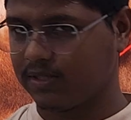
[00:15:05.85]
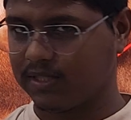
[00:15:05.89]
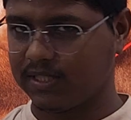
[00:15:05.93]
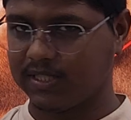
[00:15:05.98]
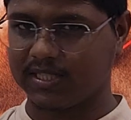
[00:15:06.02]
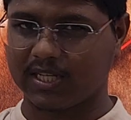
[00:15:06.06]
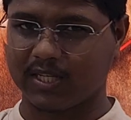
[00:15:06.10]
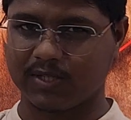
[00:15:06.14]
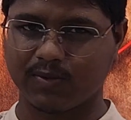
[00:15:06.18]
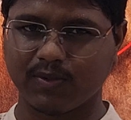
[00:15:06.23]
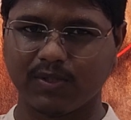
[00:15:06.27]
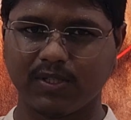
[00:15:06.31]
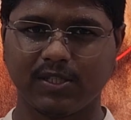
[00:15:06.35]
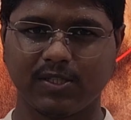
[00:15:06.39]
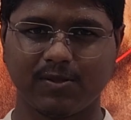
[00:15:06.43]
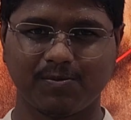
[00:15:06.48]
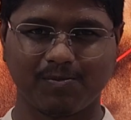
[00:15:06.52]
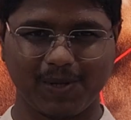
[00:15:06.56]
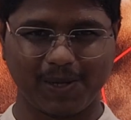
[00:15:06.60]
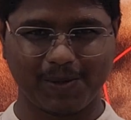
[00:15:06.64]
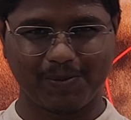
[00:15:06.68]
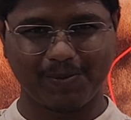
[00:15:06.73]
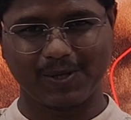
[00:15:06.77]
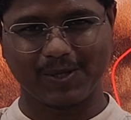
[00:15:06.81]
This case, this
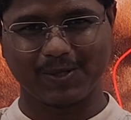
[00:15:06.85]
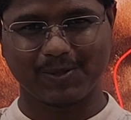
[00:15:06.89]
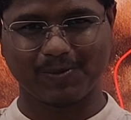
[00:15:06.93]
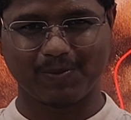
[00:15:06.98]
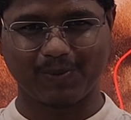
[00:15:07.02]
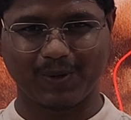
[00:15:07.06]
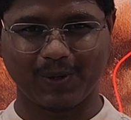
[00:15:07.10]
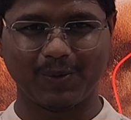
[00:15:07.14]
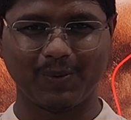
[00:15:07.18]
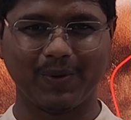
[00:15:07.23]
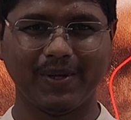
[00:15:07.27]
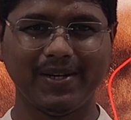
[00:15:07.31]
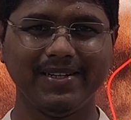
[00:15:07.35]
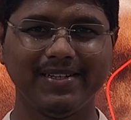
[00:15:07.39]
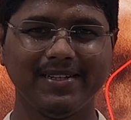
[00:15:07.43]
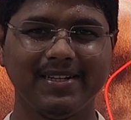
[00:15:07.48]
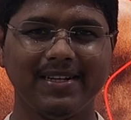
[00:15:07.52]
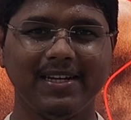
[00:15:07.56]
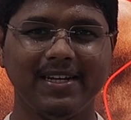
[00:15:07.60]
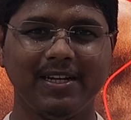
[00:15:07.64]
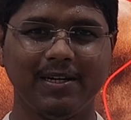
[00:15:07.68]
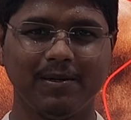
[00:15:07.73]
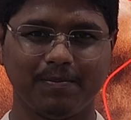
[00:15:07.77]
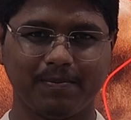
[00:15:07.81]
may be a small
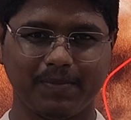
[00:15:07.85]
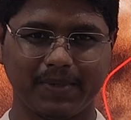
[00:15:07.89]
one,